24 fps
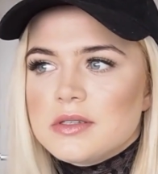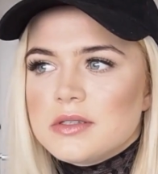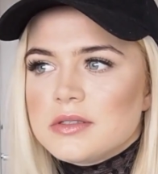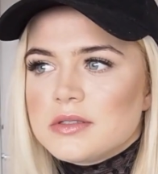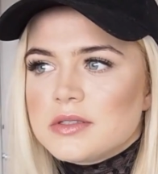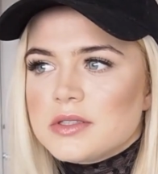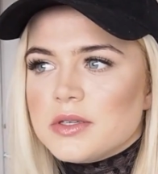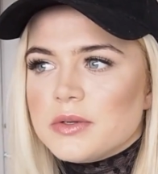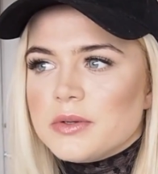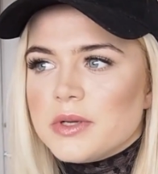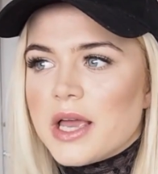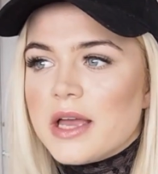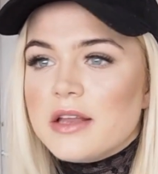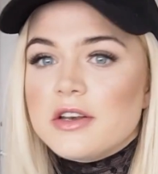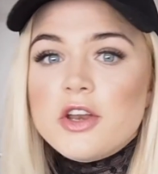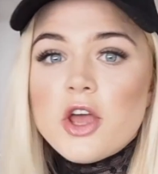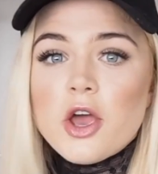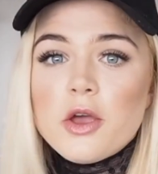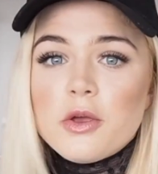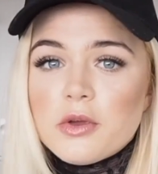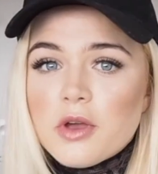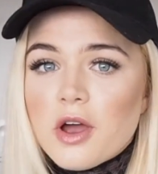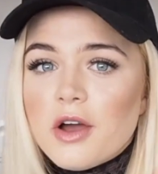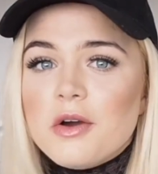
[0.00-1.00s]
So yeah,
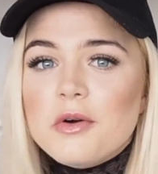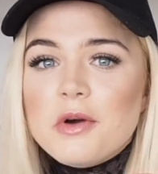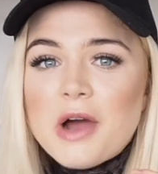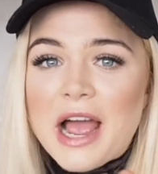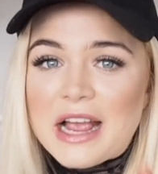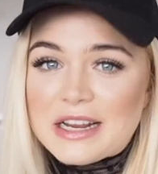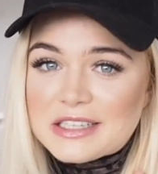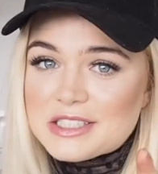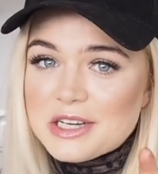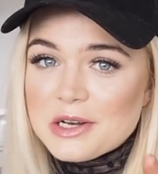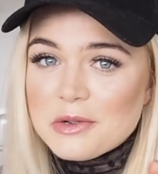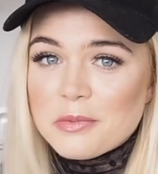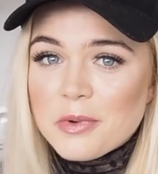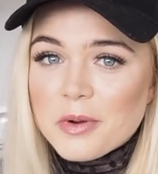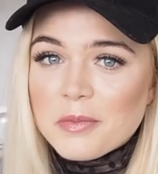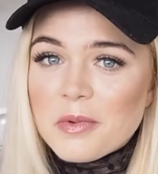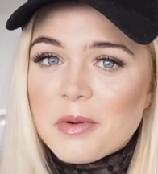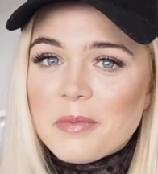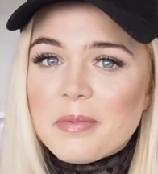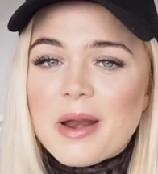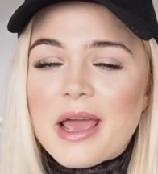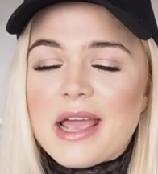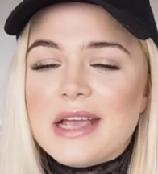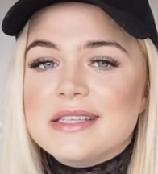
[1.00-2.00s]
no, actually one
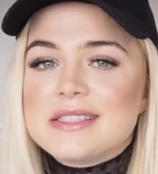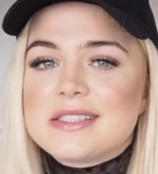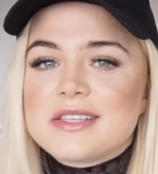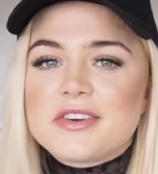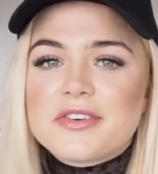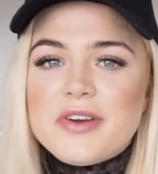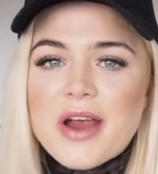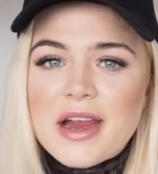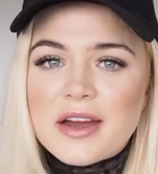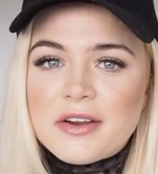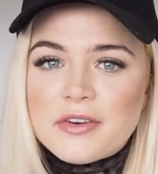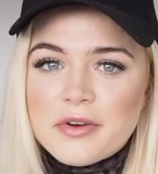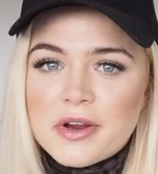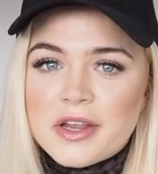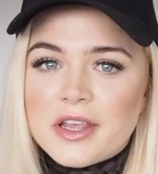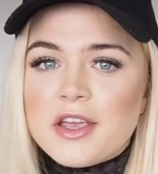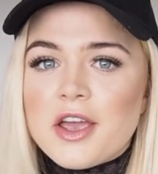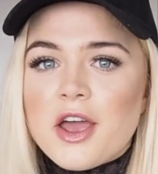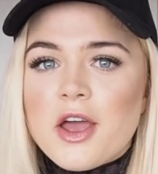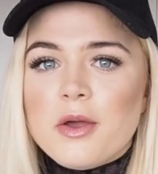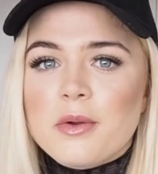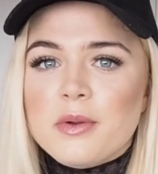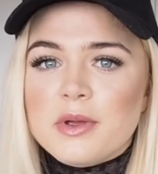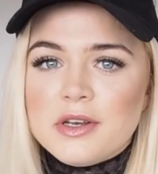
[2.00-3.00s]
more place. Gran
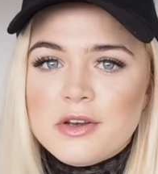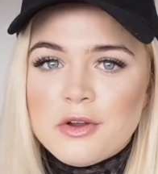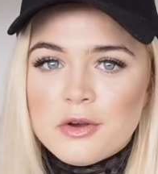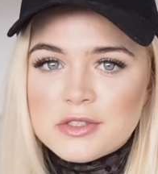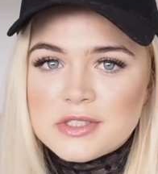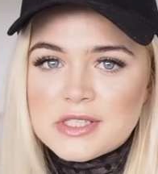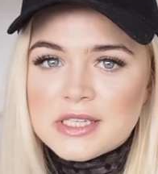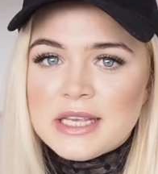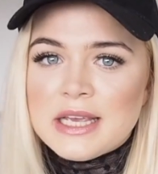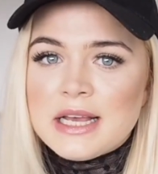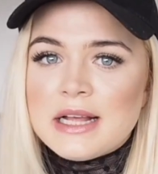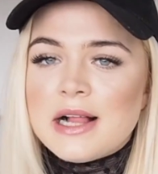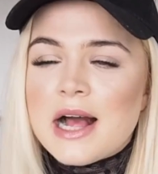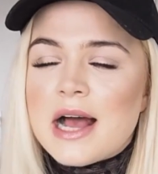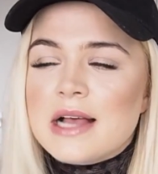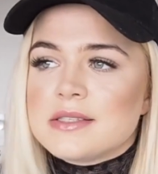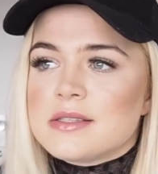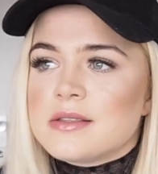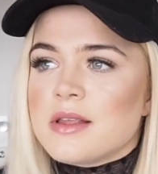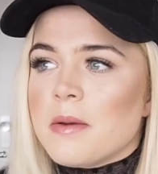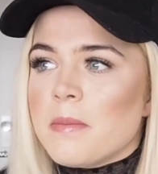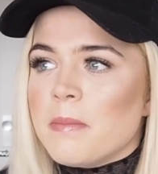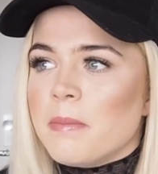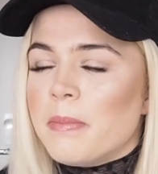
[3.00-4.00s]
Co in Notting Hill
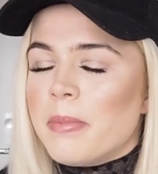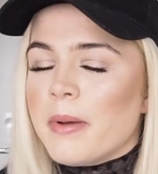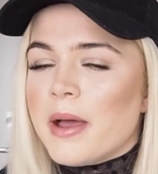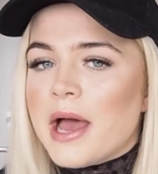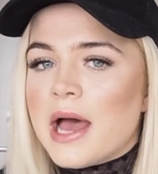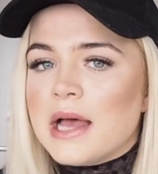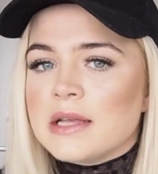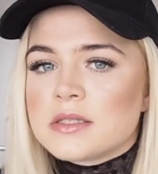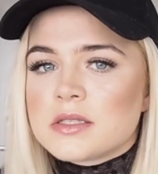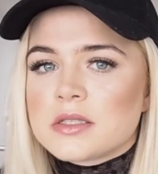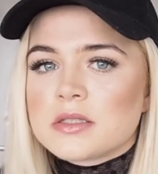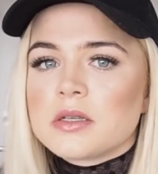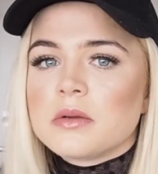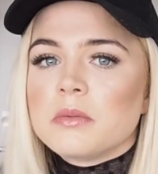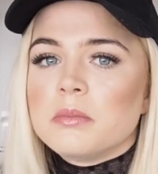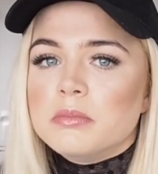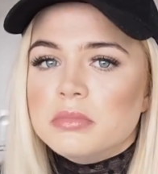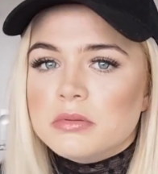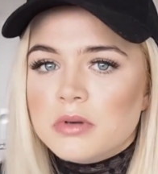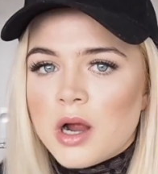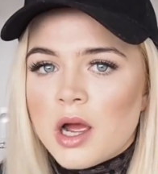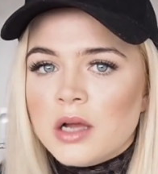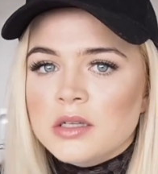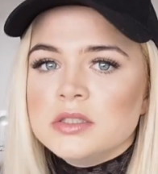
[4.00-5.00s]
has the best
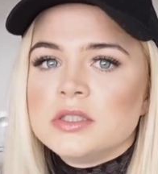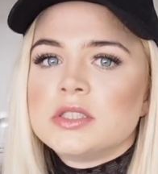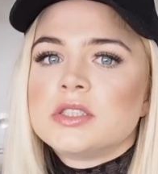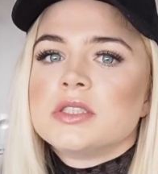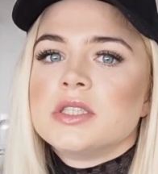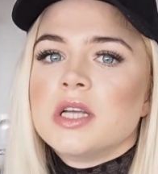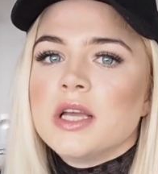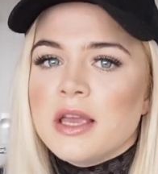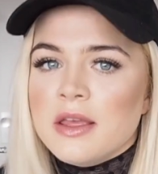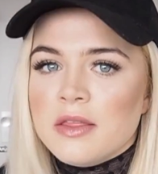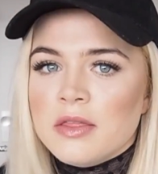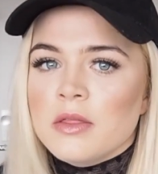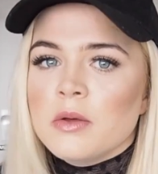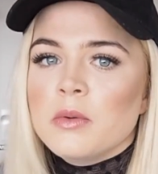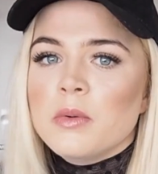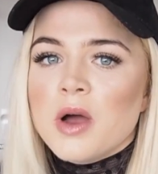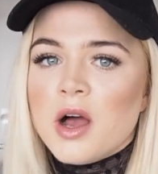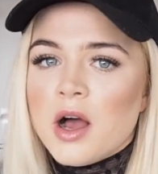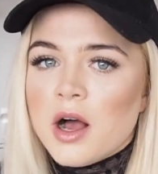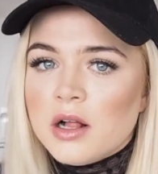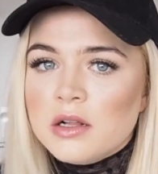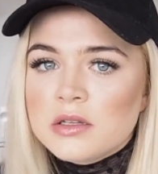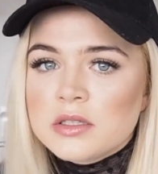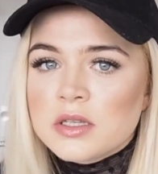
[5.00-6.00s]
brunch in the
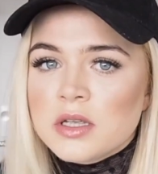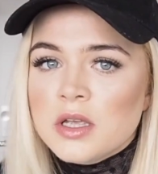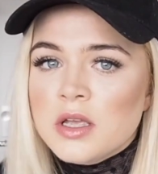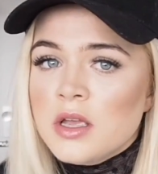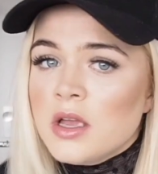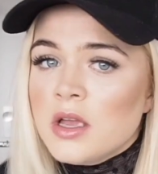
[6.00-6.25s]
world.